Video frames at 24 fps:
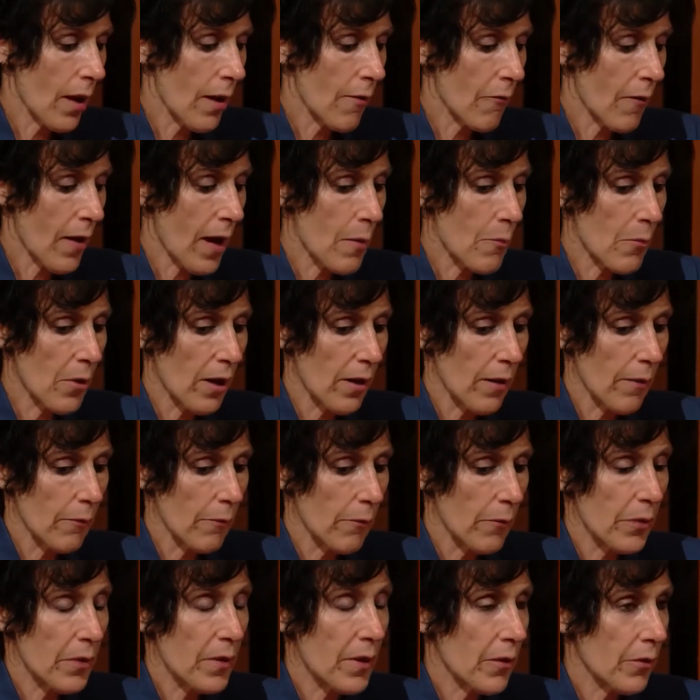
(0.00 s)
if I'm a
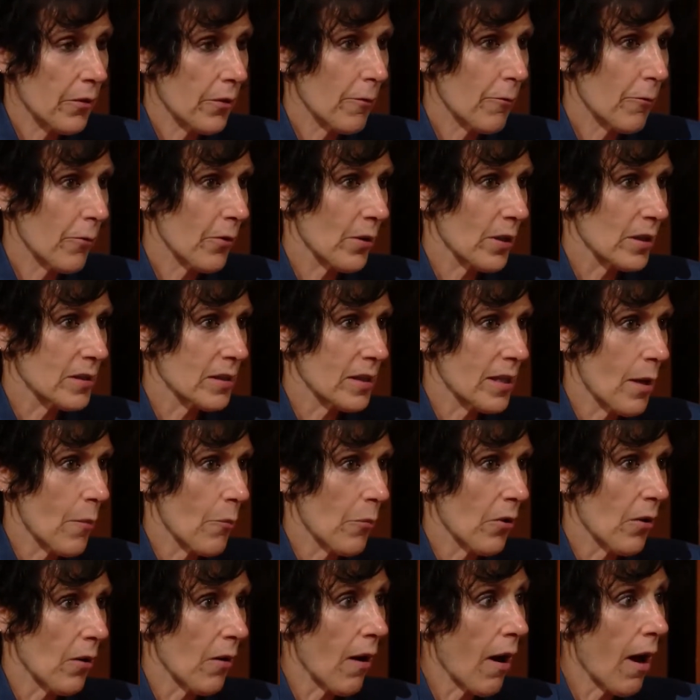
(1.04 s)
theater, for
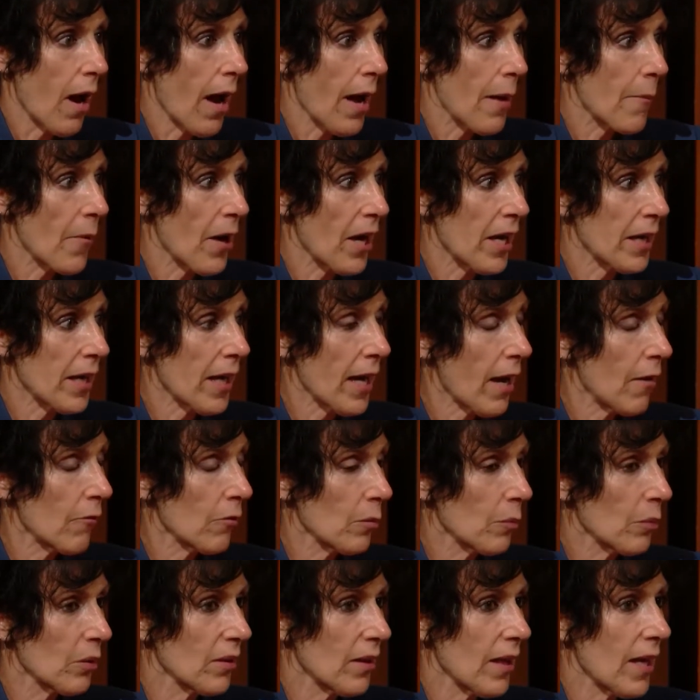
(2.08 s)
example, I might have a
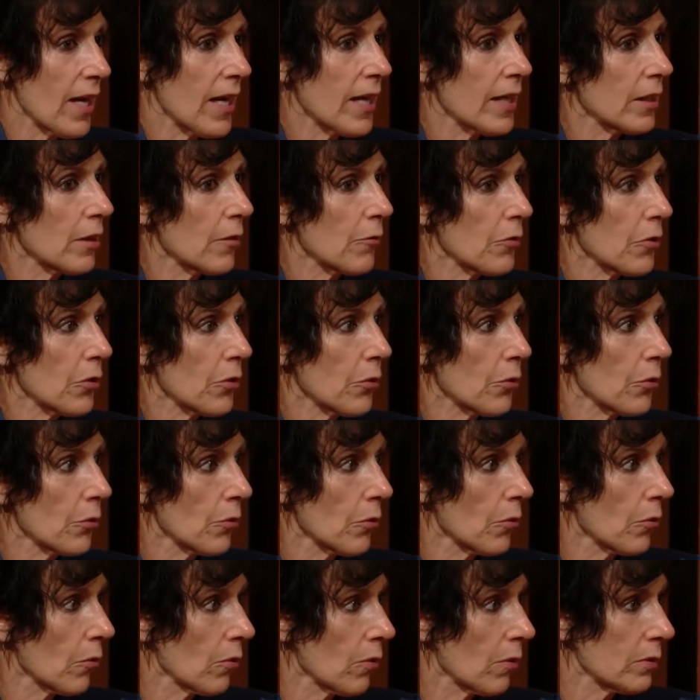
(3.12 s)
play, and if
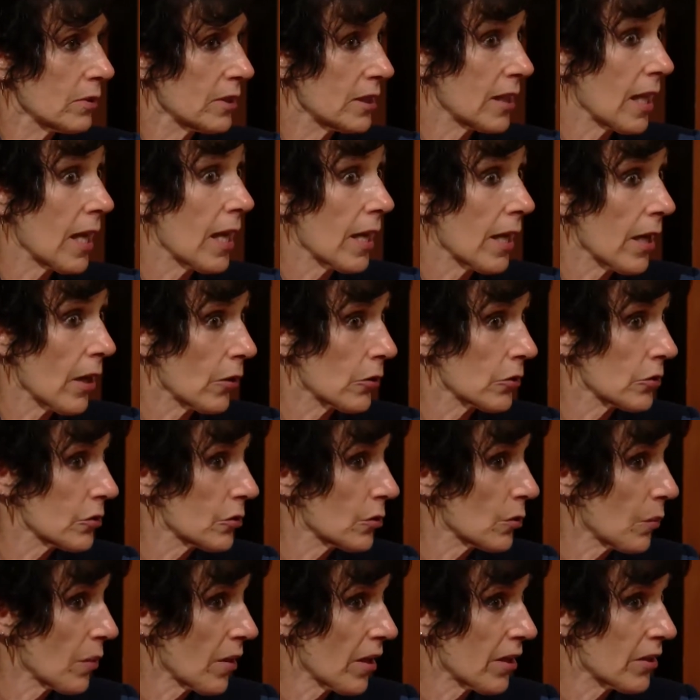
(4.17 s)
you say Arts
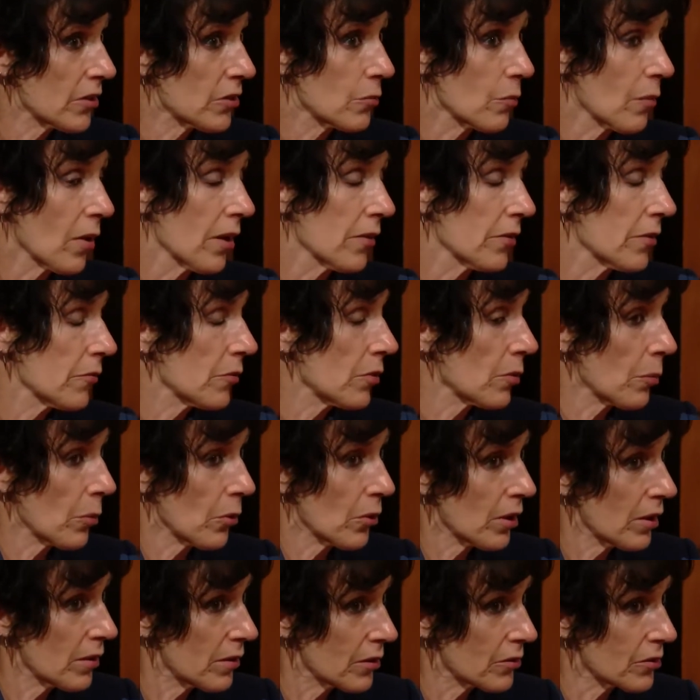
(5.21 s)
DuPage Month, if you
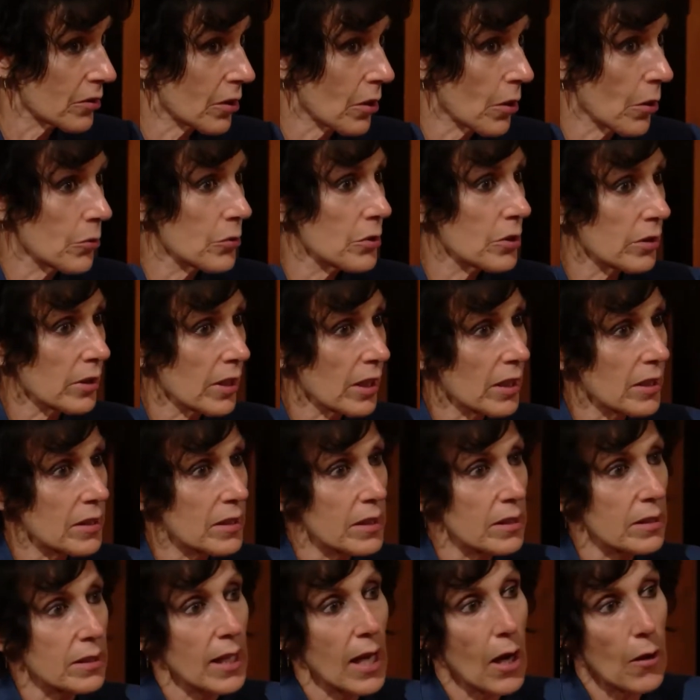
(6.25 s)
put in this code, you'll get a
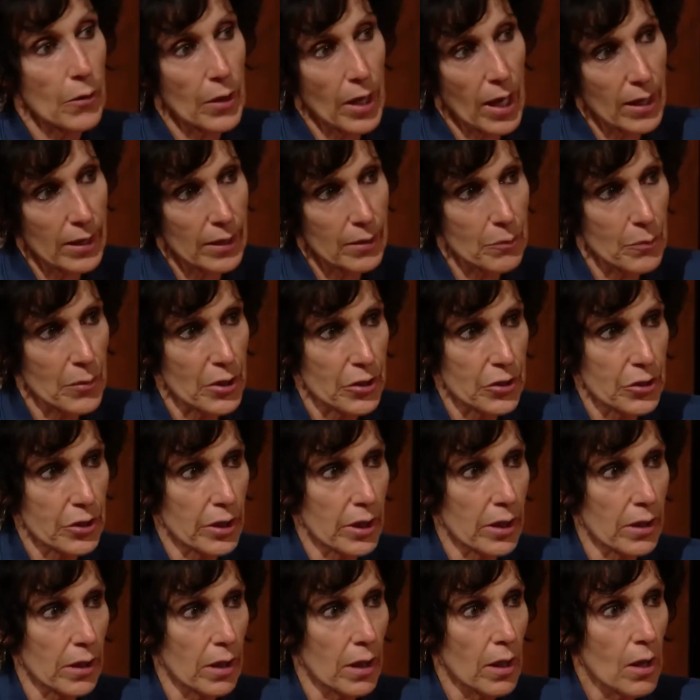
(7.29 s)
discount on
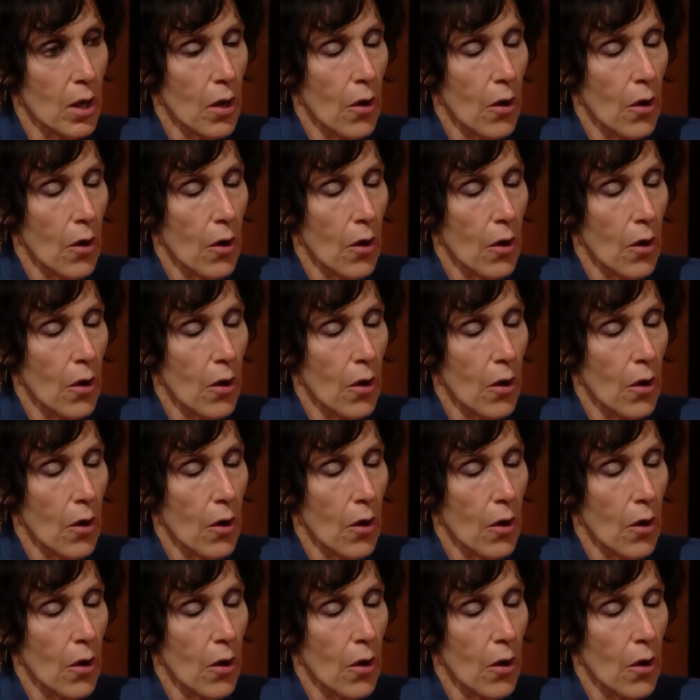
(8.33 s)
admission.